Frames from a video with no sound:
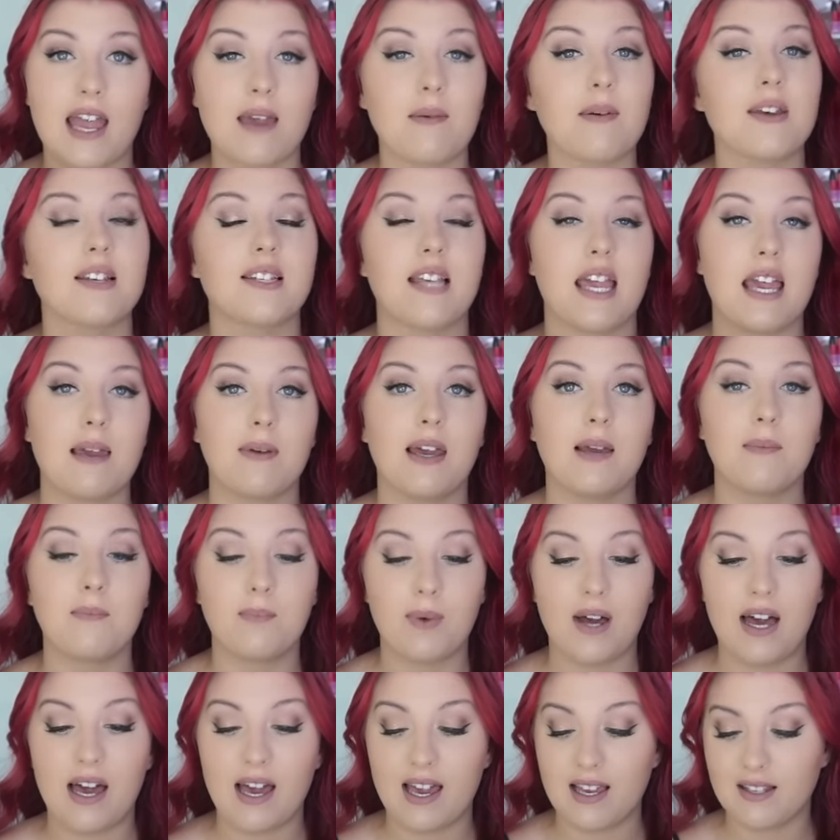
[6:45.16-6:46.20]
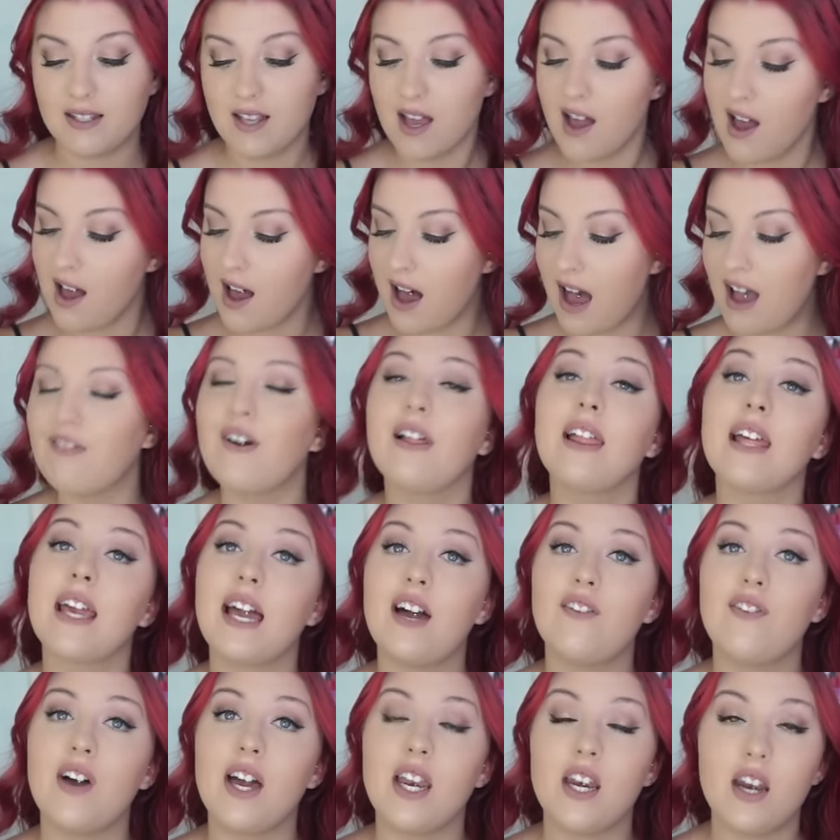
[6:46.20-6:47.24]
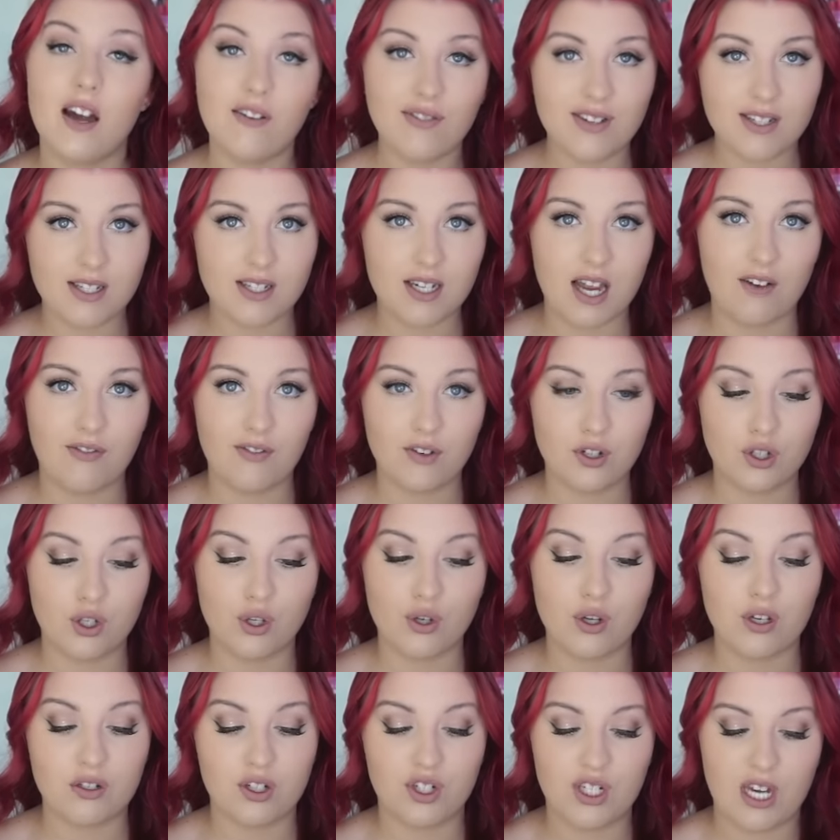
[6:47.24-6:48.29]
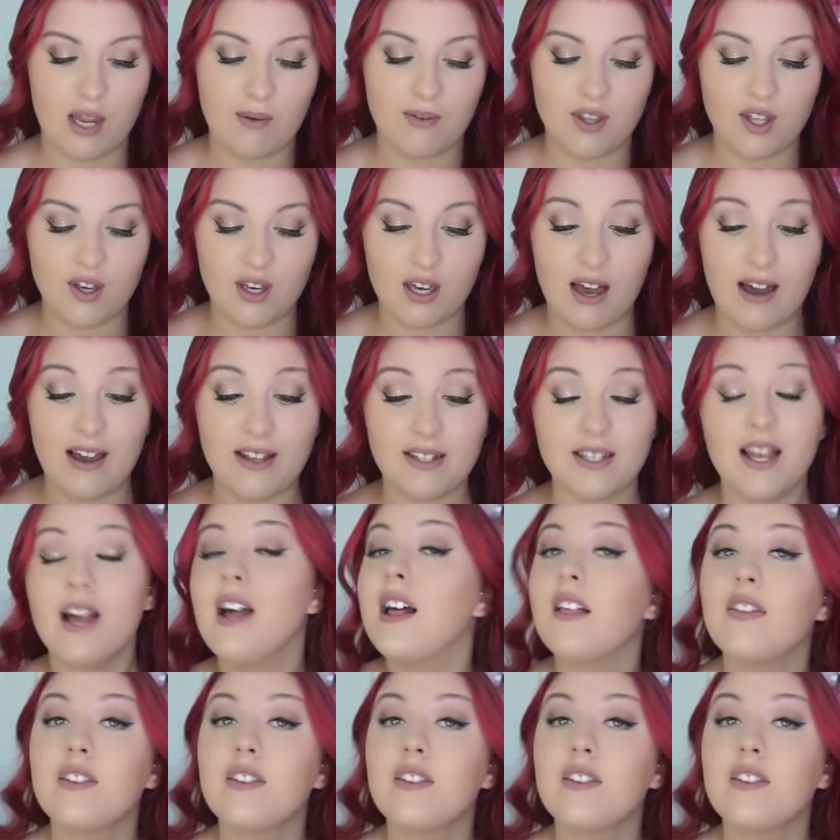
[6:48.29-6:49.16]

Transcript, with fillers: Amy's eBay Buys. I finally have enough stuff to share with you guys.